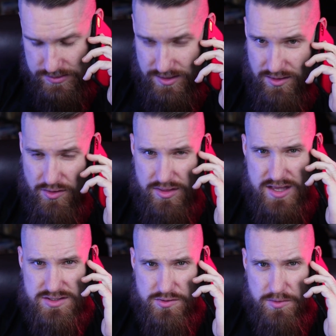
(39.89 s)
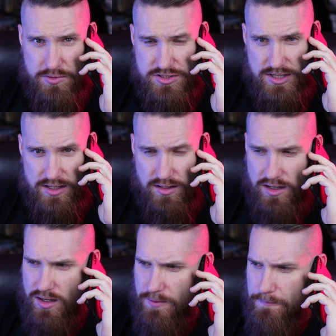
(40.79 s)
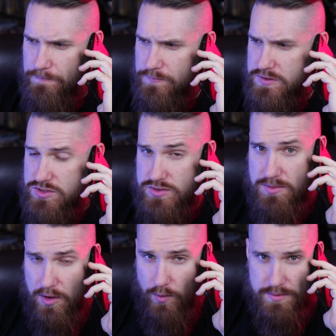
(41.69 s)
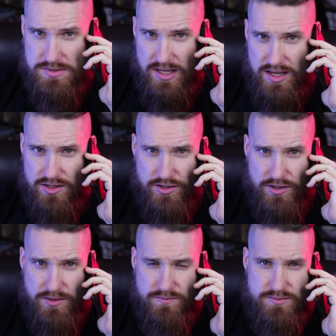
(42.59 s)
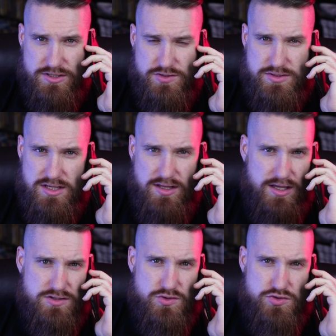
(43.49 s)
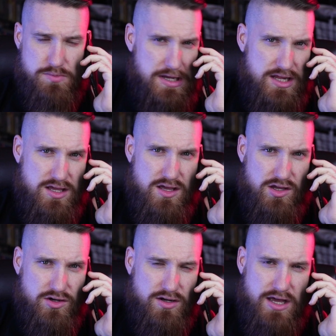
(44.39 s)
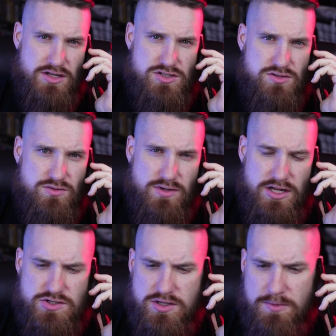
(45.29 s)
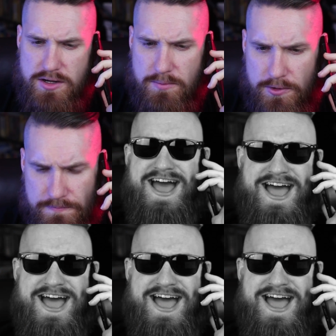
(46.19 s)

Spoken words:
Thanks. I really appreciate it. Did you see my website, or did you see like social media, or how did you get my number?